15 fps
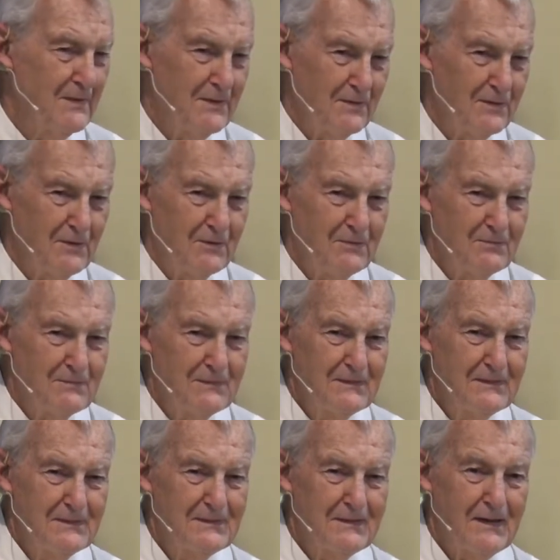No,
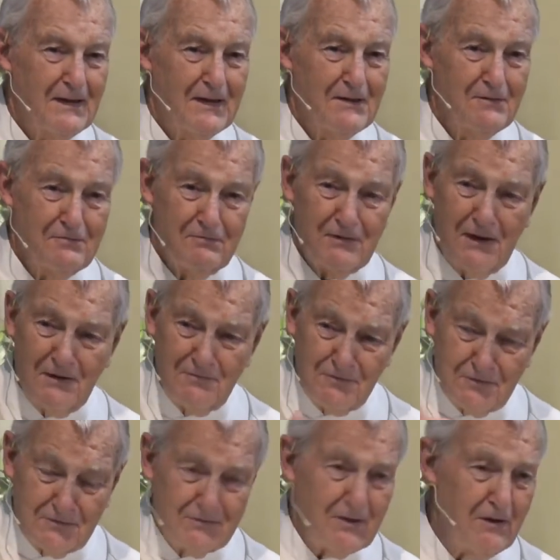I've
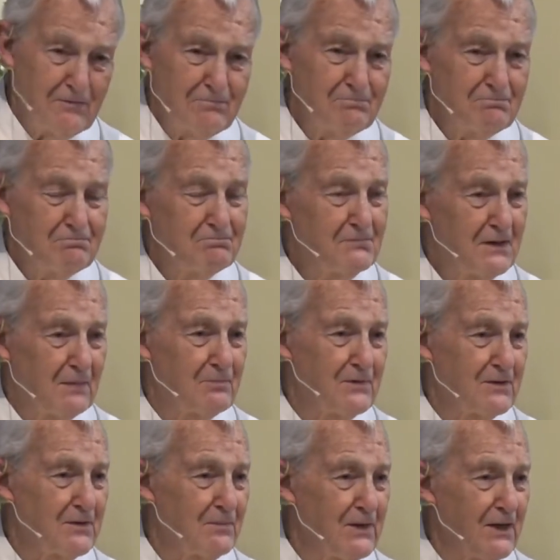kept the
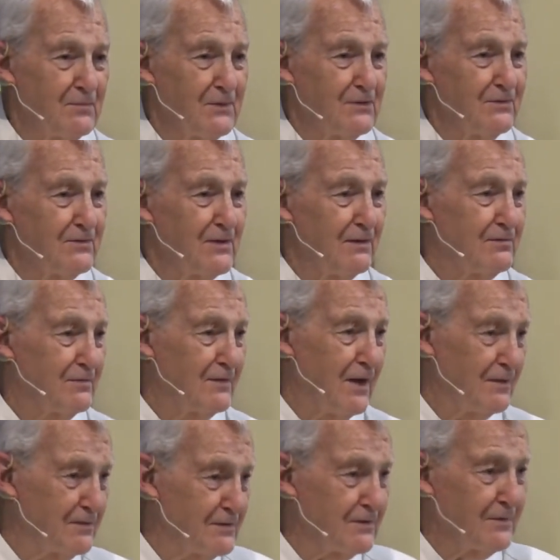commandments, I've
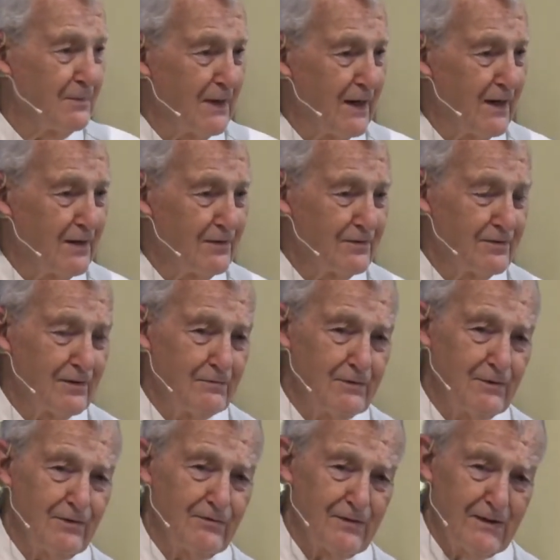gone to the mass, I've
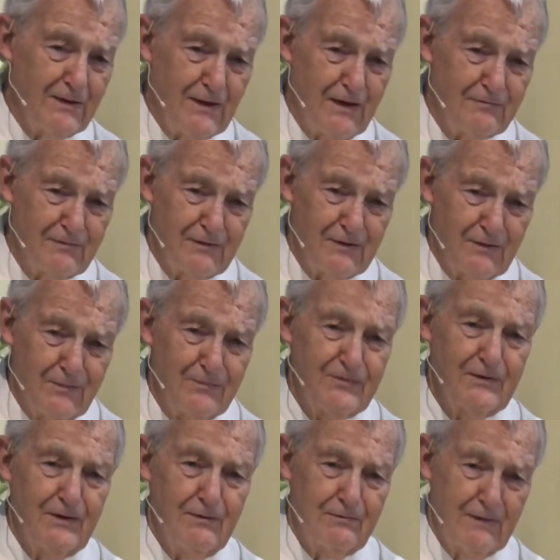used the envelopes,
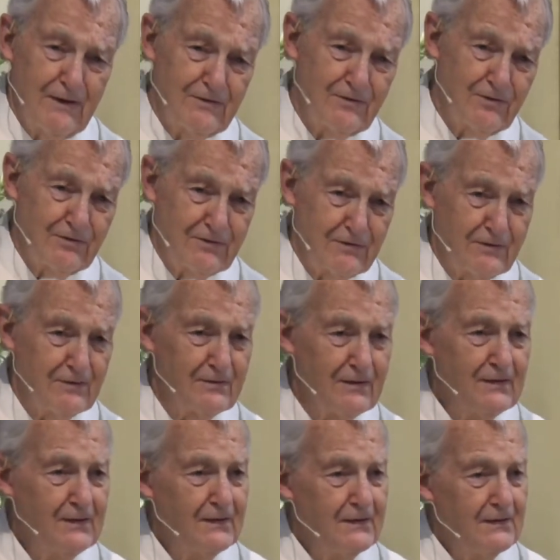I've registered,
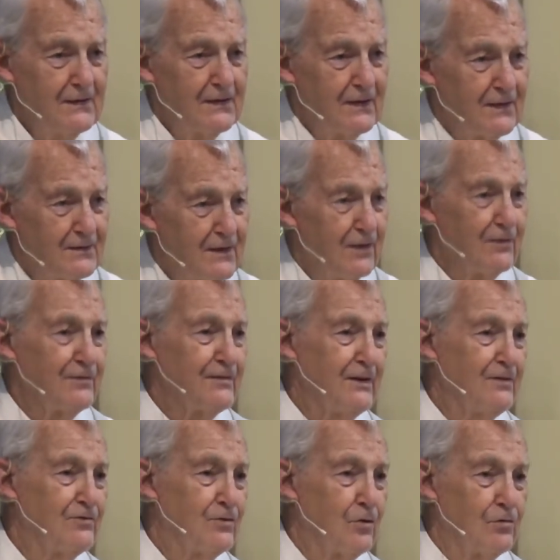and now
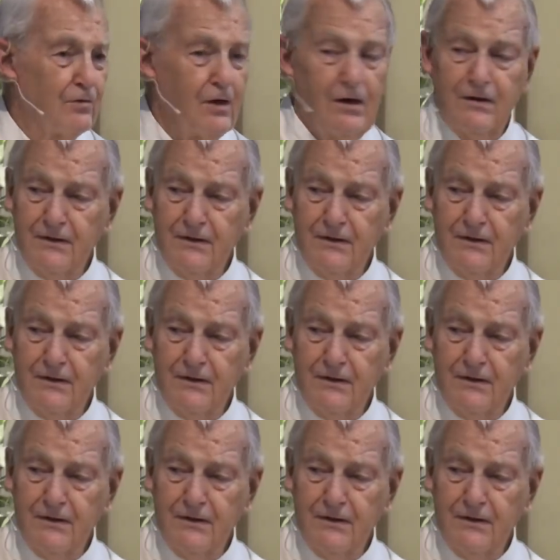things go wrong.